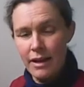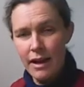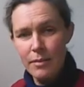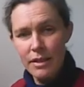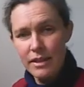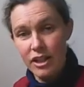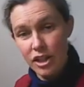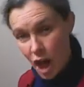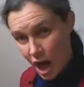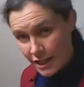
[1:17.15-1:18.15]
The
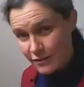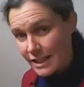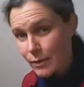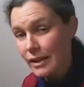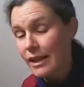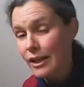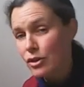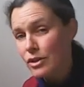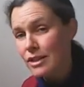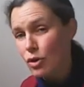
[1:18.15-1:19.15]
kind of seaweed that I
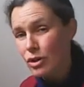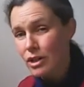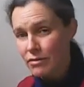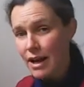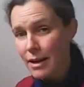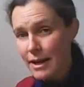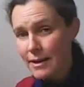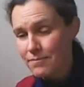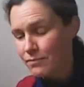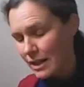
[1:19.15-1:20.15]
used is called
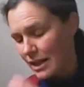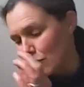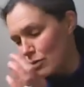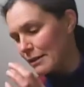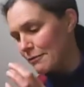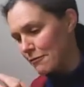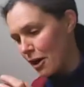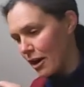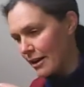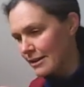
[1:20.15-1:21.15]
arame, and it's really
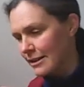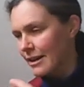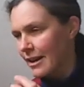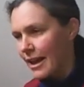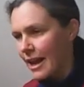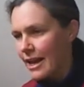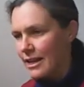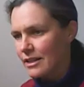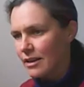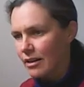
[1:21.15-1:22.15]
fine,
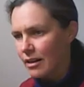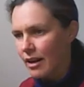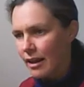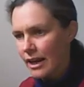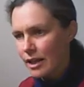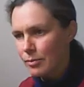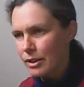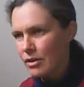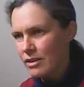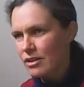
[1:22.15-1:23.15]
and I like it
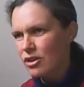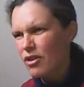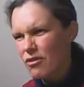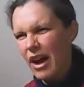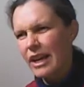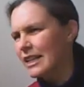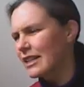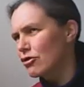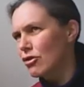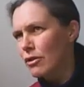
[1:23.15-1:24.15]
because it's so fine and
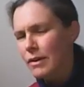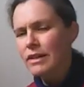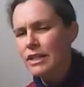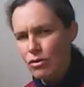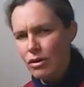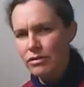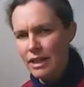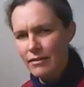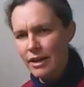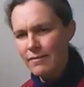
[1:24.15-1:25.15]
it's not a very strong
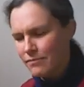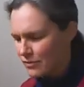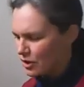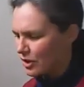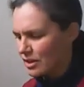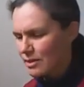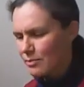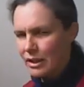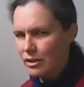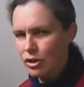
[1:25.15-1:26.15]
flavour. You can
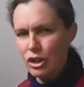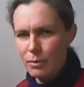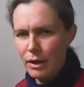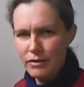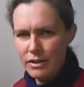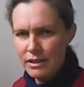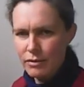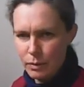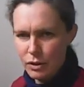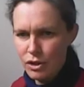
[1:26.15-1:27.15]
sprinkle it on your breakfast
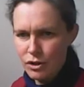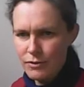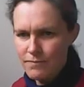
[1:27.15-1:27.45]
if you want to.